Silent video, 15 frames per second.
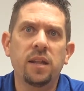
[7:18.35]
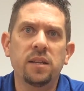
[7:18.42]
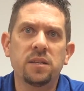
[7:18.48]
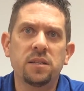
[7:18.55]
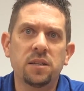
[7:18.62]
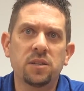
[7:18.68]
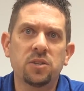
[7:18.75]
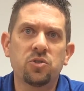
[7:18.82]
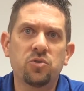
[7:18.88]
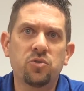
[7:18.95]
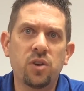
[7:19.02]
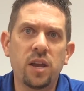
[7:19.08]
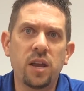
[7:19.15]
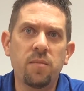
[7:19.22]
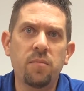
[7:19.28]
in this
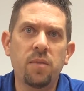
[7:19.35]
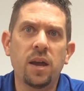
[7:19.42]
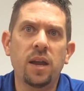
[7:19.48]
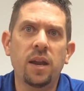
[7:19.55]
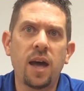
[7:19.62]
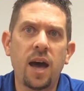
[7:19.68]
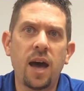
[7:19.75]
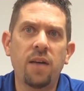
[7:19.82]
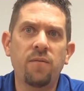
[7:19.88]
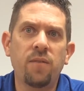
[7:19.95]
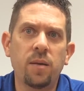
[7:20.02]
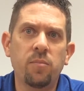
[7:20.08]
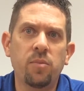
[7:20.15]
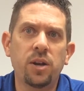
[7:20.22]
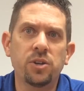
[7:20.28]
extreme and
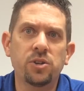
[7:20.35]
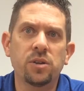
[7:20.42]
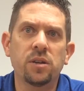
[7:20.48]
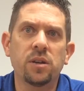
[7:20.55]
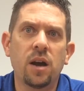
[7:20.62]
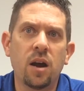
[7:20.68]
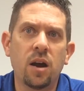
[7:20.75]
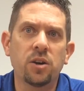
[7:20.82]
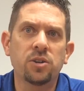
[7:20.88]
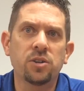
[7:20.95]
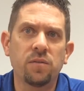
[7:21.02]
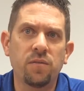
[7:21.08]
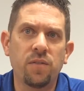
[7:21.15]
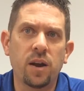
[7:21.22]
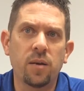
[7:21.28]
high vibration,
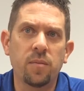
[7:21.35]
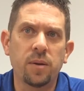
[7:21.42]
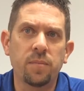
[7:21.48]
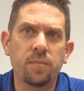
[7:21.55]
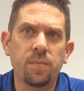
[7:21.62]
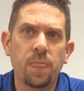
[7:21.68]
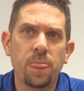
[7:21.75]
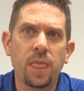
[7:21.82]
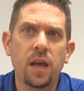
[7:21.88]
harsh environment.